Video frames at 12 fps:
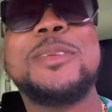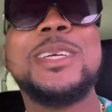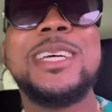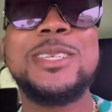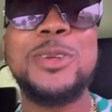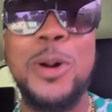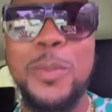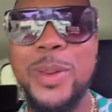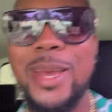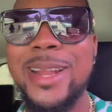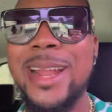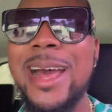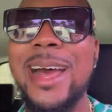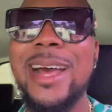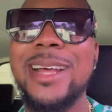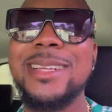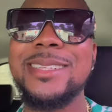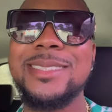just hoping that,
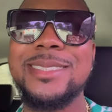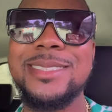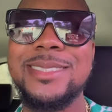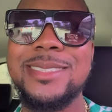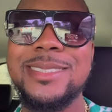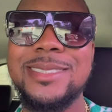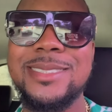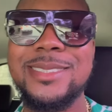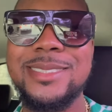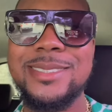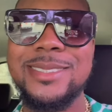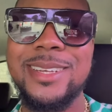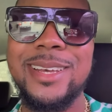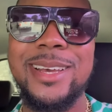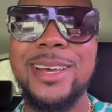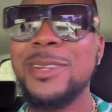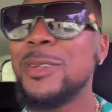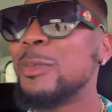I
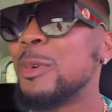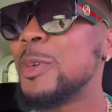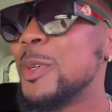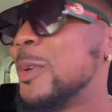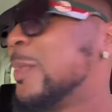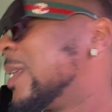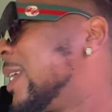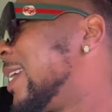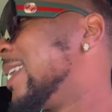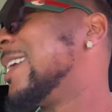don't know what we're hoping.